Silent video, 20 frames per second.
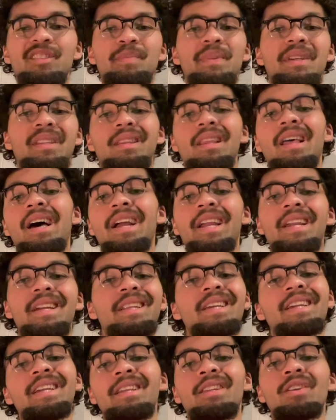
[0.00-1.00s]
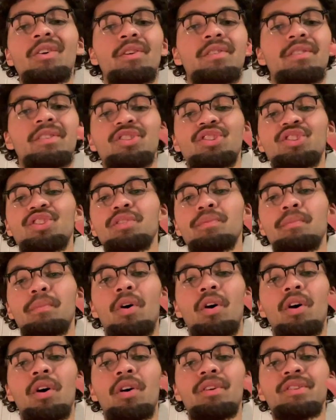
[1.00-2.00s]
been locking in on the
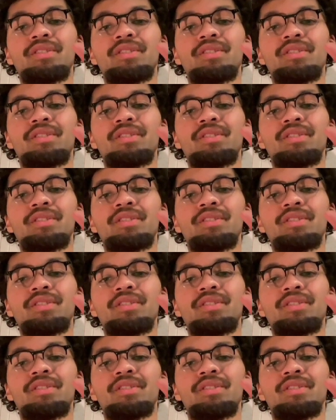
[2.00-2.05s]
small